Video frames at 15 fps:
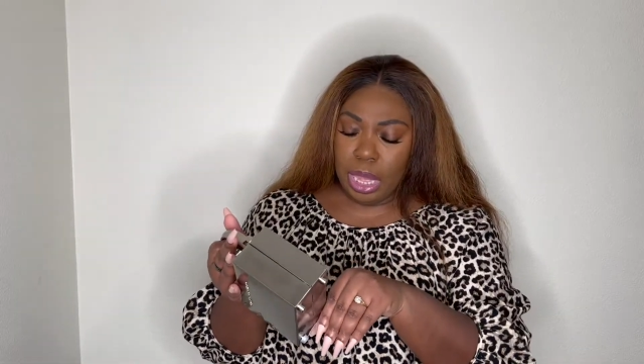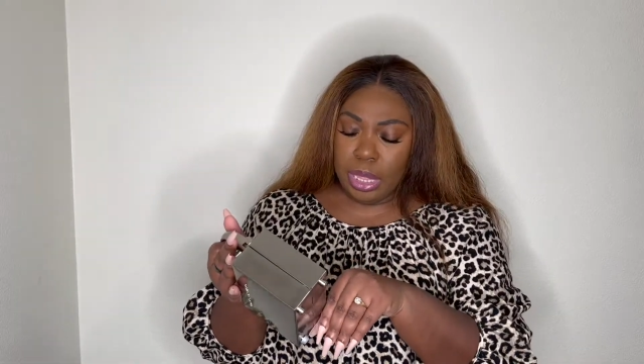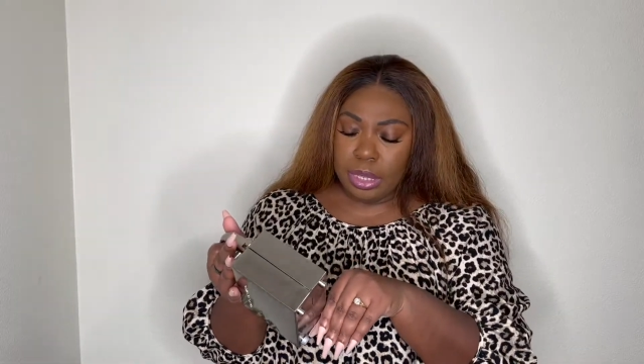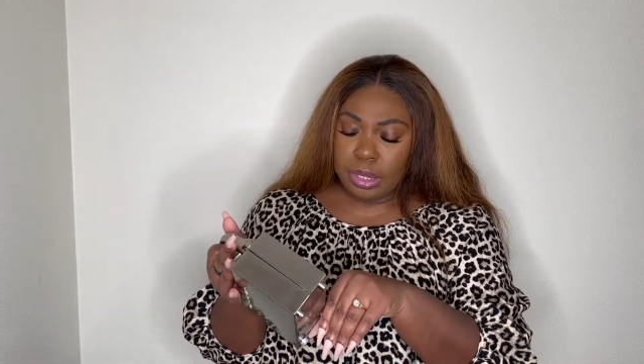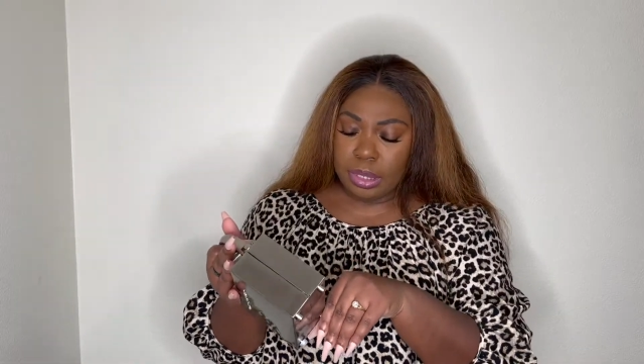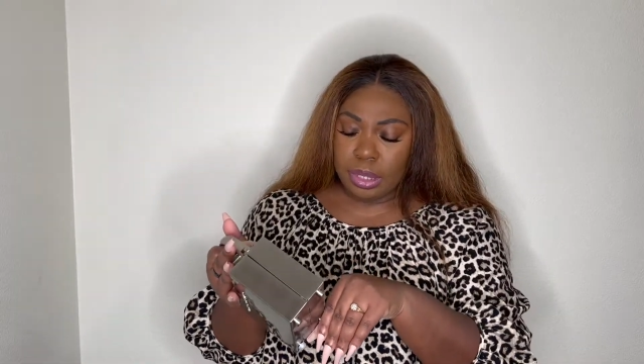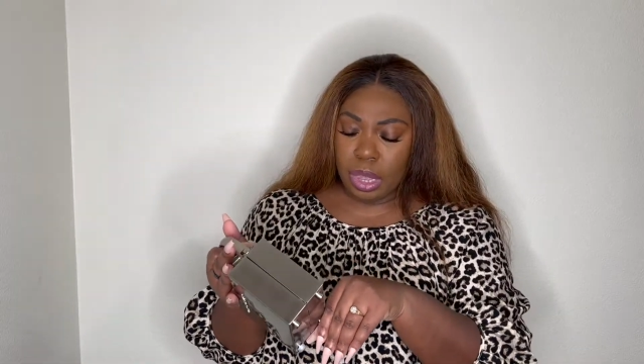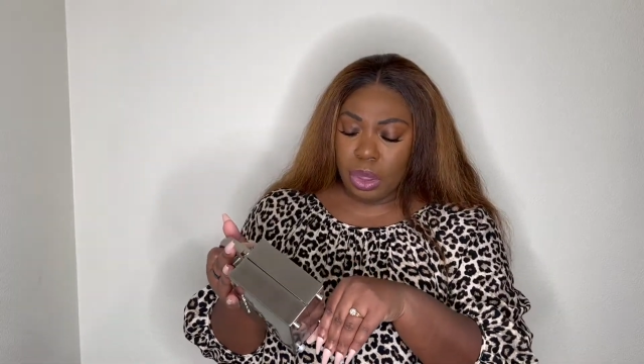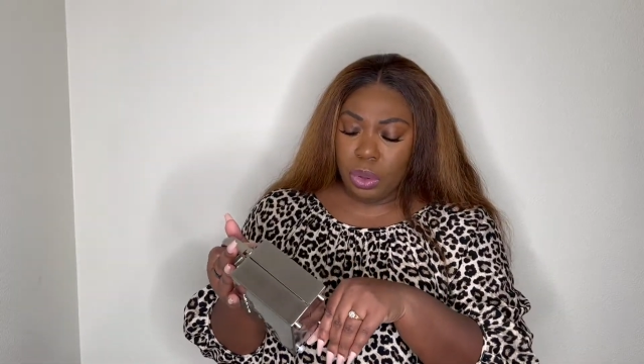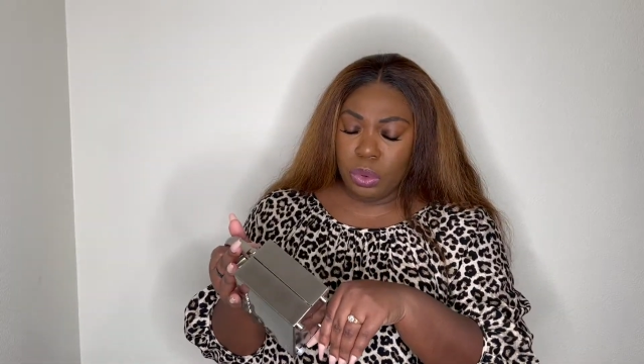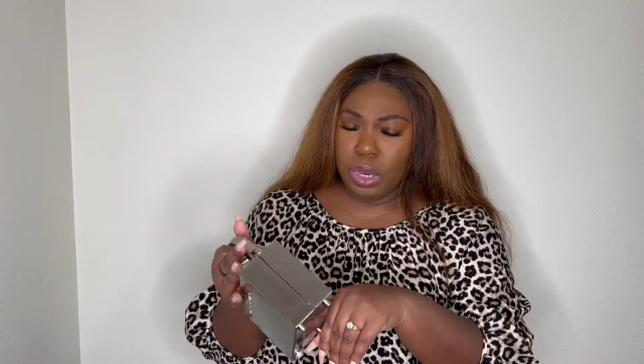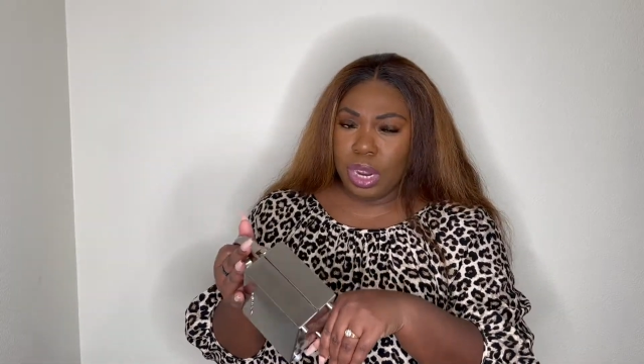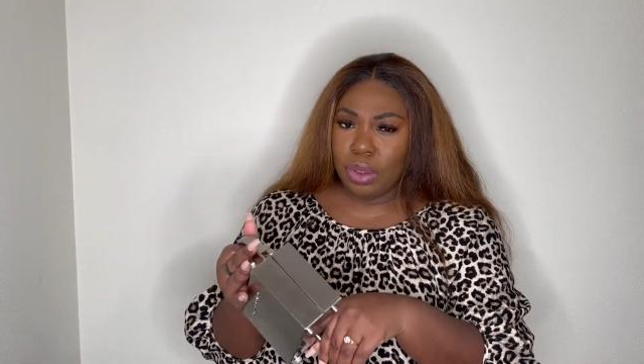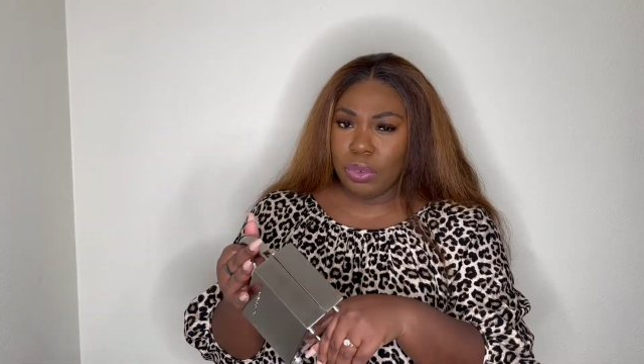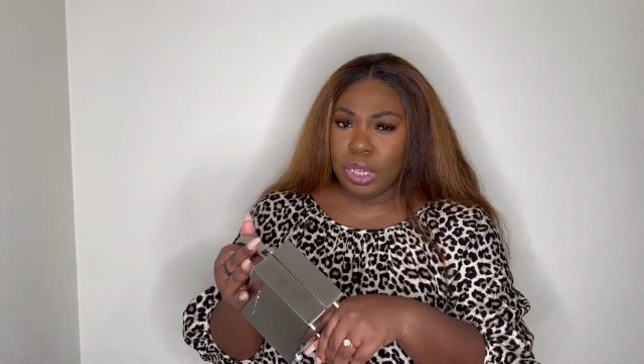So
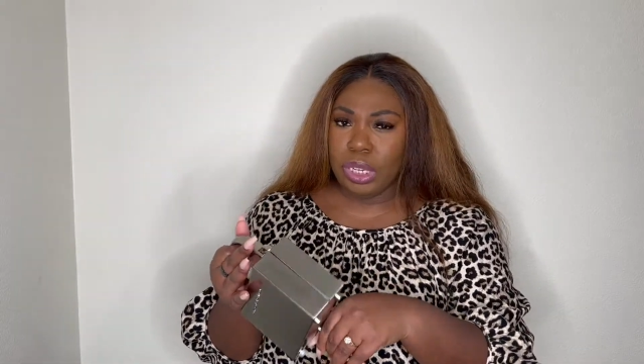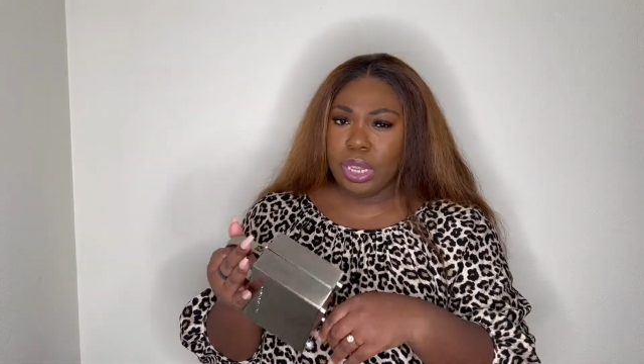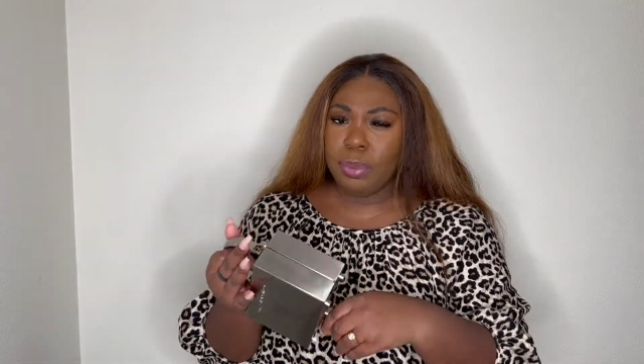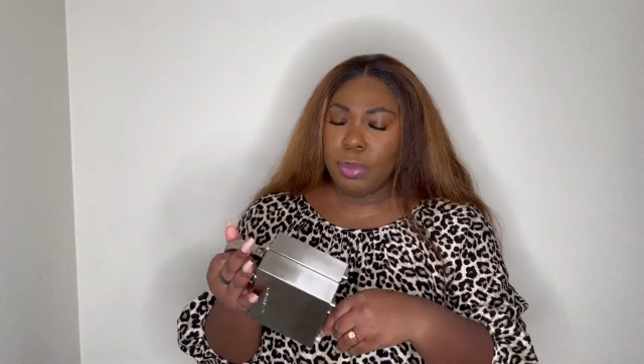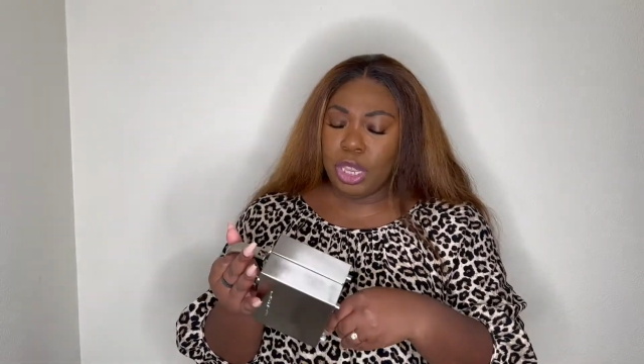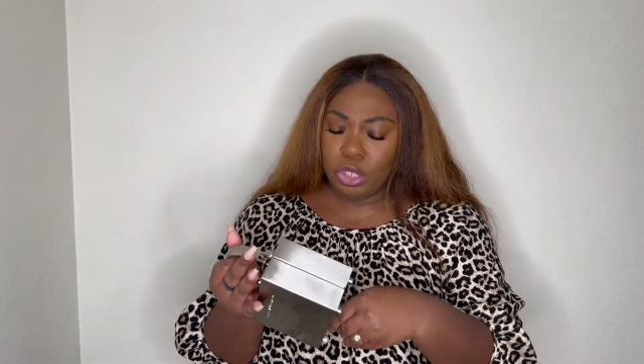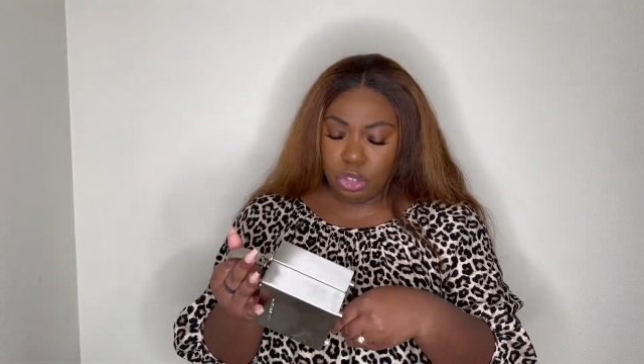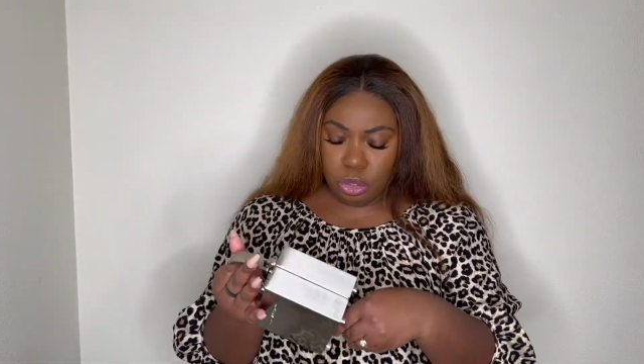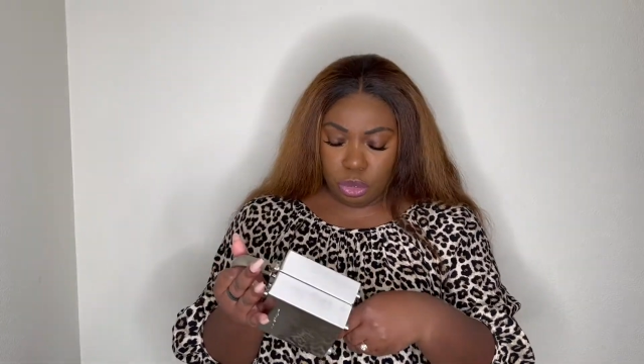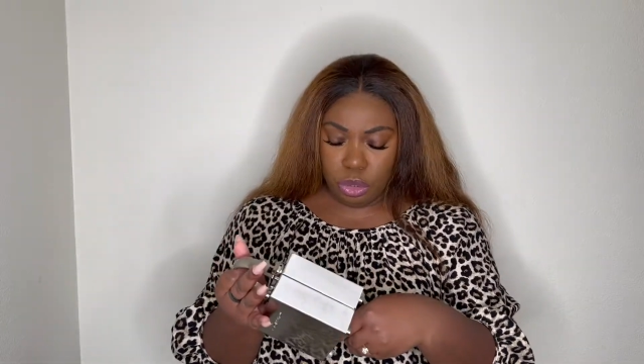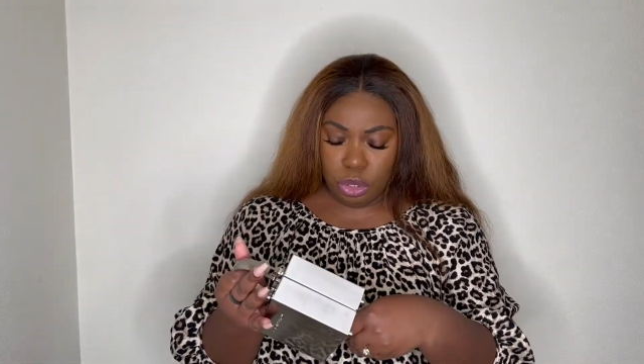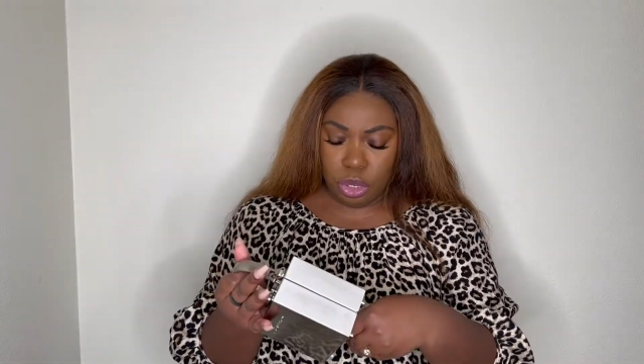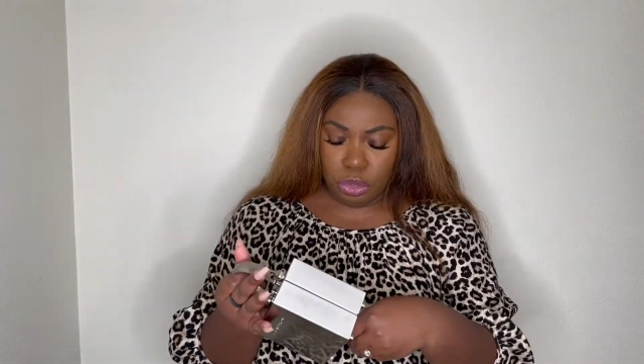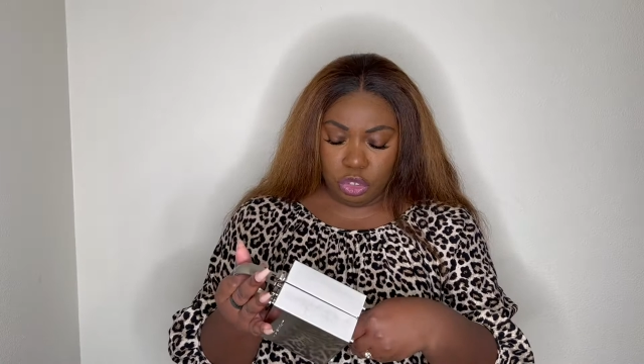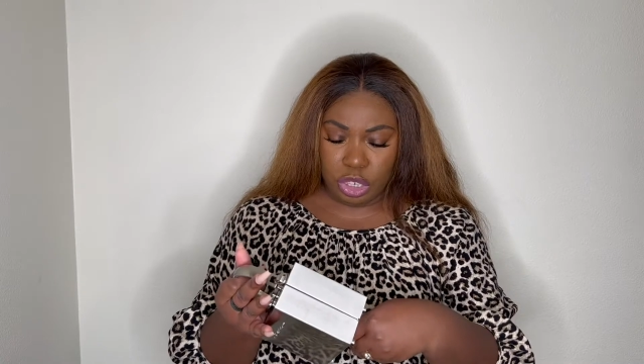definitely make sure you
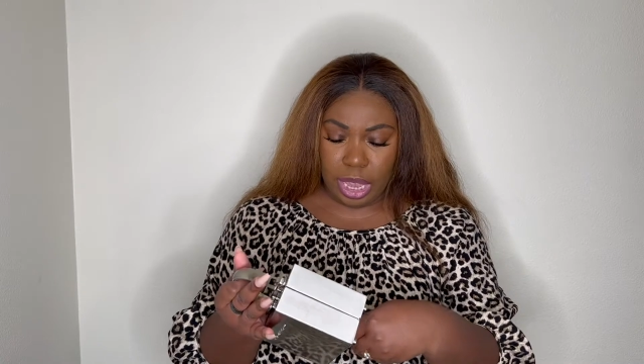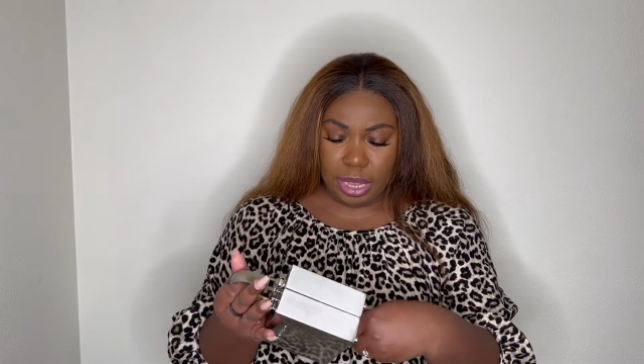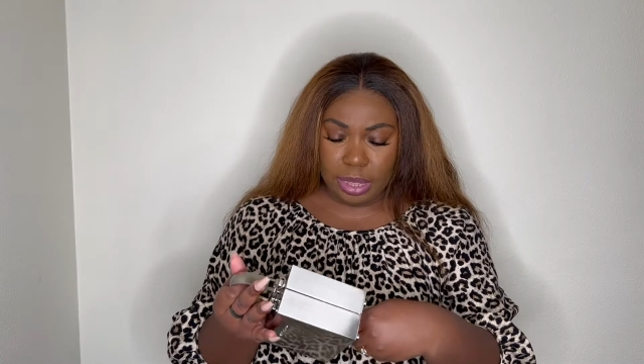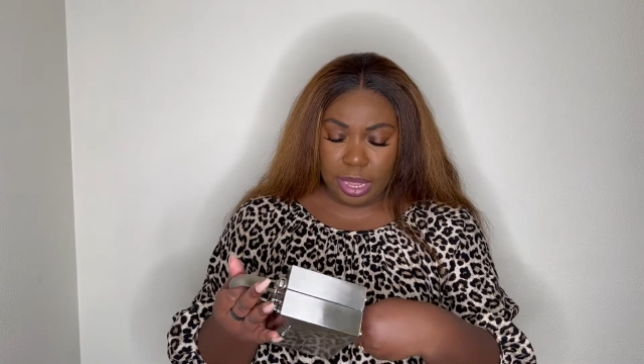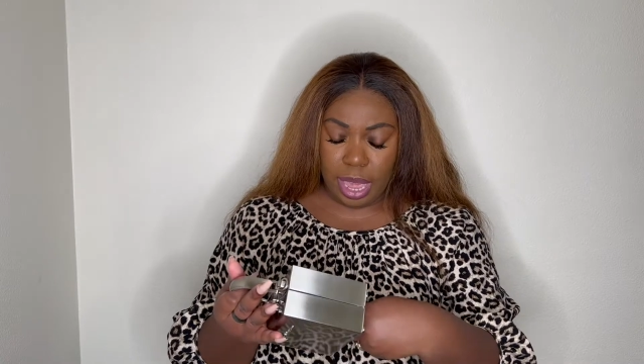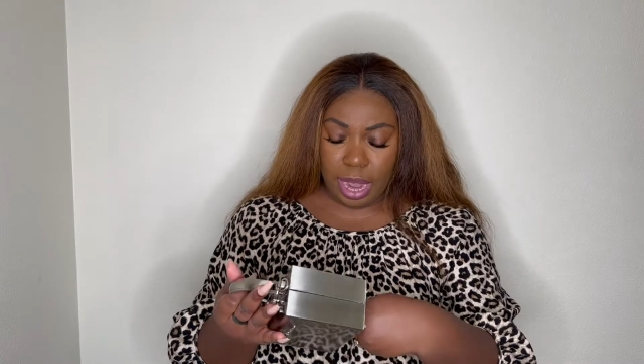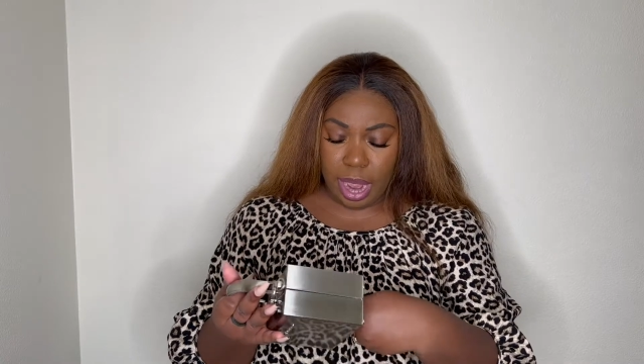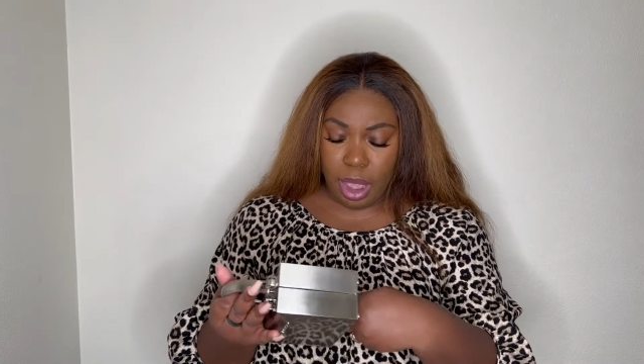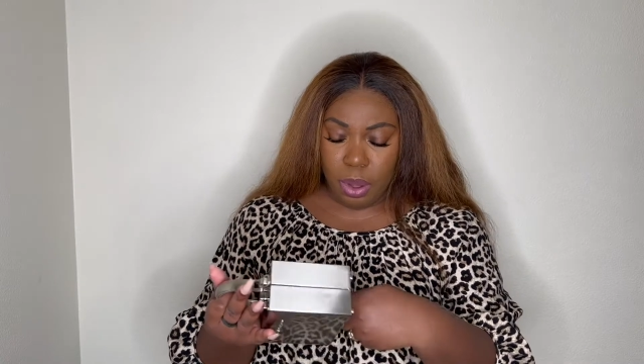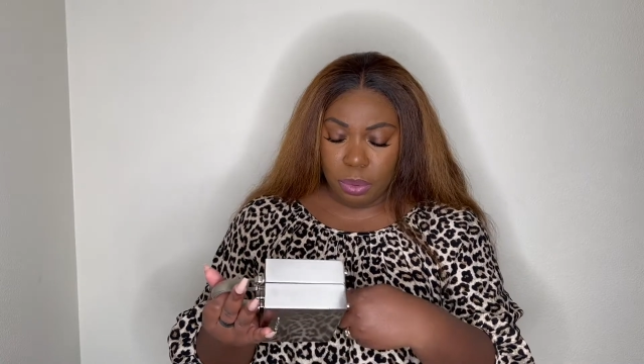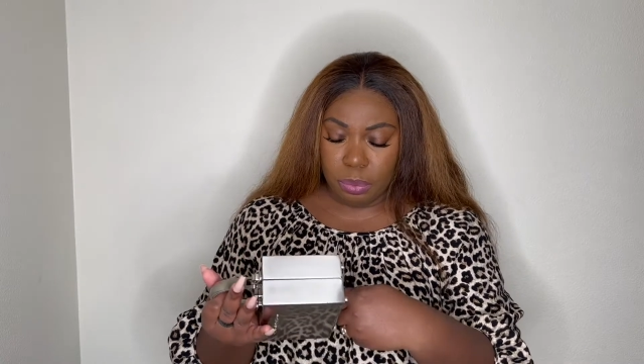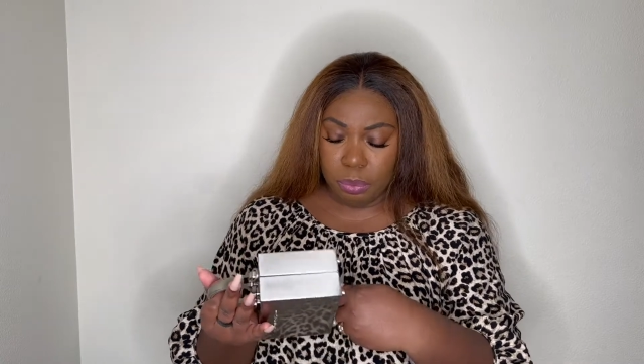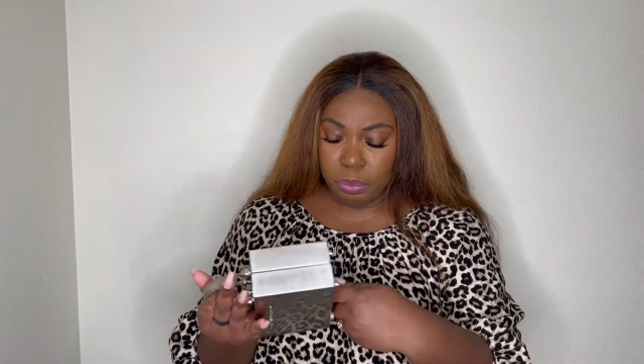go check that out.